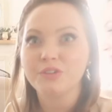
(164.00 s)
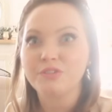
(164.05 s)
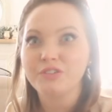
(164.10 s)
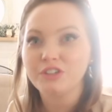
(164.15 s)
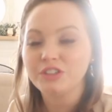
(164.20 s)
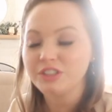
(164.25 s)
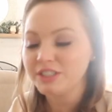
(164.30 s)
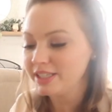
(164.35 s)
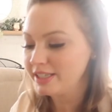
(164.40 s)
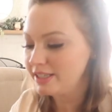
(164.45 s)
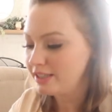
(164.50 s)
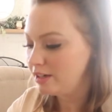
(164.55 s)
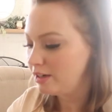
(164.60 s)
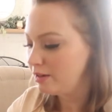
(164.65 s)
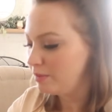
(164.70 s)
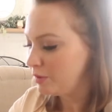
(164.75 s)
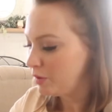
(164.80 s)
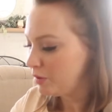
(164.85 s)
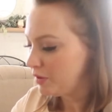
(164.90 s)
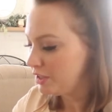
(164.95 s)
the first thing that
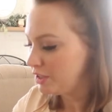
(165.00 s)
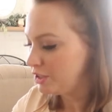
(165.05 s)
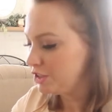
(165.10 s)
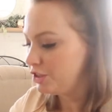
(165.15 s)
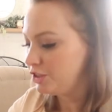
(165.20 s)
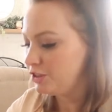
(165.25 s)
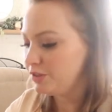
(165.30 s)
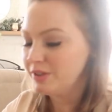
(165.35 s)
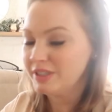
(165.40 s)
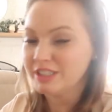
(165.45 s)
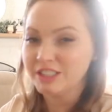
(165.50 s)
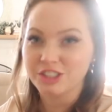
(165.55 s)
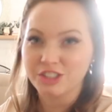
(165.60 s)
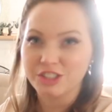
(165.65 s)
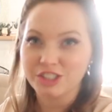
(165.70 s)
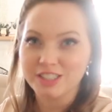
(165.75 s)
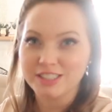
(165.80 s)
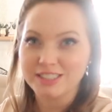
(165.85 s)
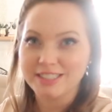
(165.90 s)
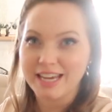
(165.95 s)
I'm going to do is
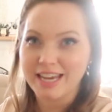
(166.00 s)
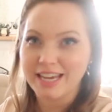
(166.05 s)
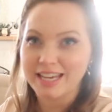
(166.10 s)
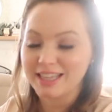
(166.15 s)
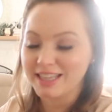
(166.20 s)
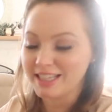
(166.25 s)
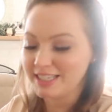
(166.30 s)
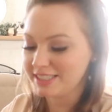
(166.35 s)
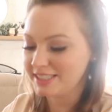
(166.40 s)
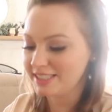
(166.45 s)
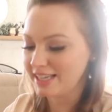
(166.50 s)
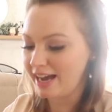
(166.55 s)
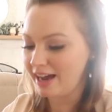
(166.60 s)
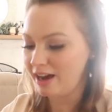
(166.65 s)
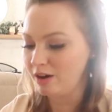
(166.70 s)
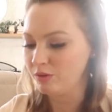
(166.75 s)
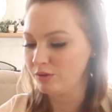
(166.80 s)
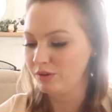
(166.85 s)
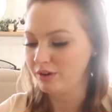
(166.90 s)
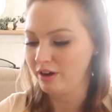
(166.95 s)
just take this
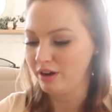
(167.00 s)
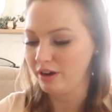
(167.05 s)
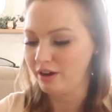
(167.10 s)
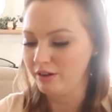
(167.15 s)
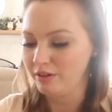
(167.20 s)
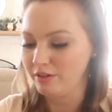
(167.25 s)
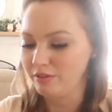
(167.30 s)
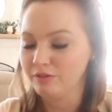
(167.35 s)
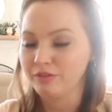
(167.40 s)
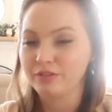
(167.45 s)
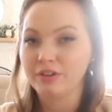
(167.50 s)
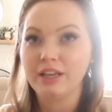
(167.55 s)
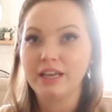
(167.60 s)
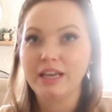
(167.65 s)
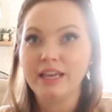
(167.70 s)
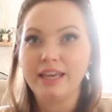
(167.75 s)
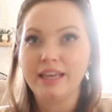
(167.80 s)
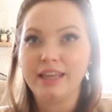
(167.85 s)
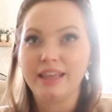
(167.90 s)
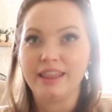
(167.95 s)
out of
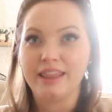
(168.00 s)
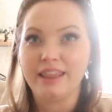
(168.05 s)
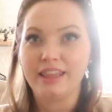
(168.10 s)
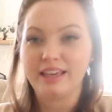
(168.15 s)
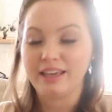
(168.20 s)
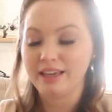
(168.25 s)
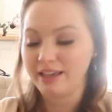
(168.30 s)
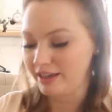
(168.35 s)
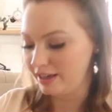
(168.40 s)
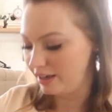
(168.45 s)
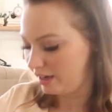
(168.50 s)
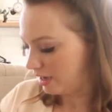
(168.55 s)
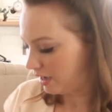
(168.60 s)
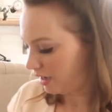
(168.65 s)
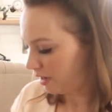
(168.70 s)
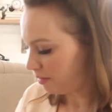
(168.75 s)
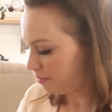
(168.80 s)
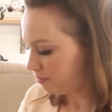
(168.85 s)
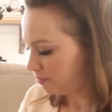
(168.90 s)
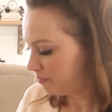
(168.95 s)
the
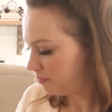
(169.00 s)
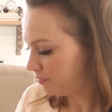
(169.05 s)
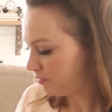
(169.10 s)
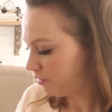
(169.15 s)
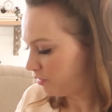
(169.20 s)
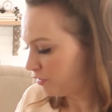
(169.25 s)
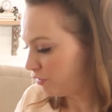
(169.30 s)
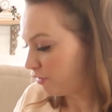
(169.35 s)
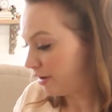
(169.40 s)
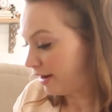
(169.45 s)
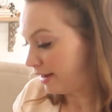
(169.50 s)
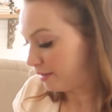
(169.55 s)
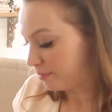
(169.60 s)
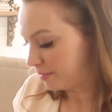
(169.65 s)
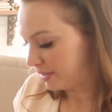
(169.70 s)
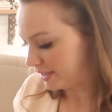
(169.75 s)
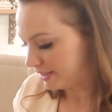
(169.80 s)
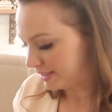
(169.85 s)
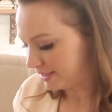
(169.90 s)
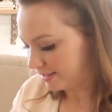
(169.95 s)

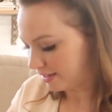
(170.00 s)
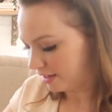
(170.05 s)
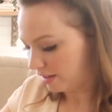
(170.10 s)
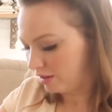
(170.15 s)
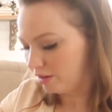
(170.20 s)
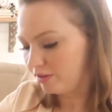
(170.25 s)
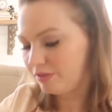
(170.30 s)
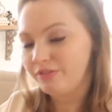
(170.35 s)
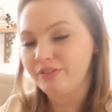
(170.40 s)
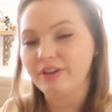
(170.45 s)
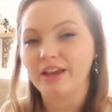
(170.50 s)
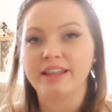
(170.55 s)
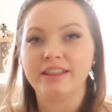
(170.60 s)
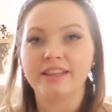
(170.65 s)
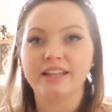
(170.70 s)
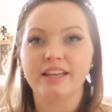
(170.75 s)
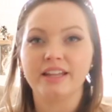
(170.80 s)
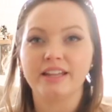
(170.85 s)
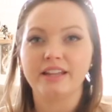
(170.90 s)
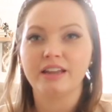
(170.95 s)
frame itself,
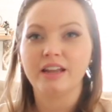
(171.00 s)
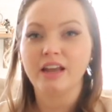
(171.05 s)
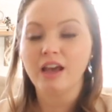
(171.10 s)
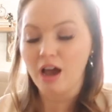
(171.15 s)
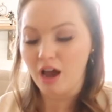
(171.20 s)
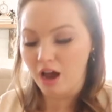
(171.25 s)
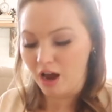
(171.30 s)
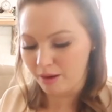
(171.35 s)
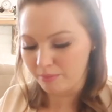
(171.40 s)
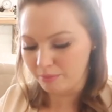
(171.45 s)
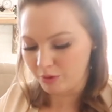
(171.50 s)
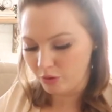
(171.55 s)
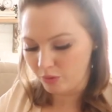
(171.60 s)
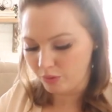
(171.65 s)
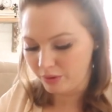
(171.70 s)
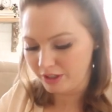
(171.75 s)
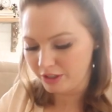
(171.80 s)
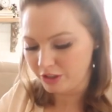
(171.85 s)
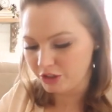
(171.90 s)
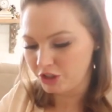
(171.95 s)
and then I'm
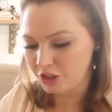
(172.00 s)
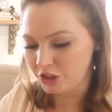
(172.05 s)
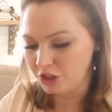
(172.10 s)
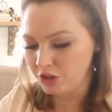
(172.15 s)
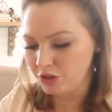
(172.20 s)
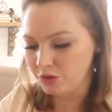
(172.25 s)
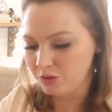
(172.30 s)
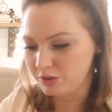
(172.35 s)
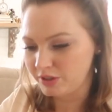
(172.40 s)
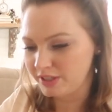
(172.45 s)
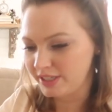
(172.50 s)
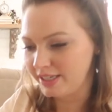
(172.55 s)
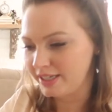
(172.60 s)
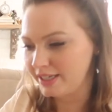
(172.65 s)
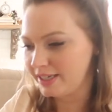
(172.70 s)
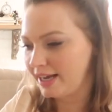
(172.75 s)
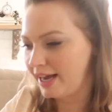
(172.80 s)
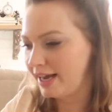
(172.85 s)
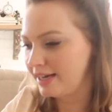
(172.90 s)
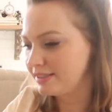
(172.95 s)
going to use
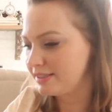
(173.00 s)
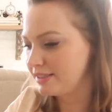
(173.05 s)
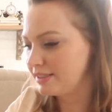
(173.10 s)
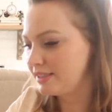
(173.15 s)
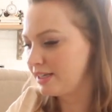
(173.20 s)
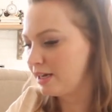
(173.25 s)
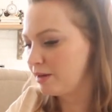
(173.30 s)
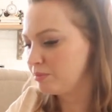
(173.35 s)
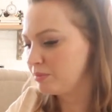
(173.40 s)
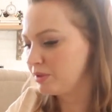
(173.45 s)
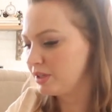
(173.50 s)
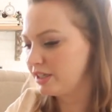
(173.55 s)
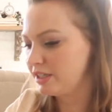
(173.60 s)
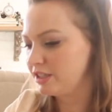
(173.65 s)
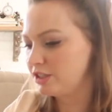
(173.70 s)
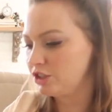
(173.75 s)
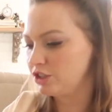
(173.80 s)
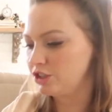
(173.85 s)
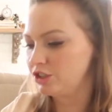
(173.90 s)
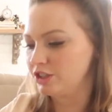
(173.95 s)
it as a
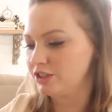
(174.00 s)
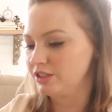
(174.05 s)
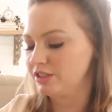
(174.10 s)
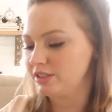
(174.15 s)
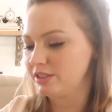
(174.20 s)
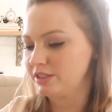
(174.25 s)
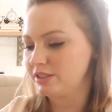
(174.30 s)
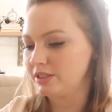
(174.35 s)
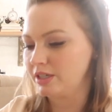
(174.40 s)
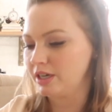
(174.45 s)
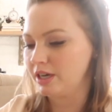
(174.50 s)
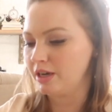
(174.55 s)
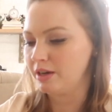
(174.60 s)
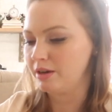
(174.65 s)
template to just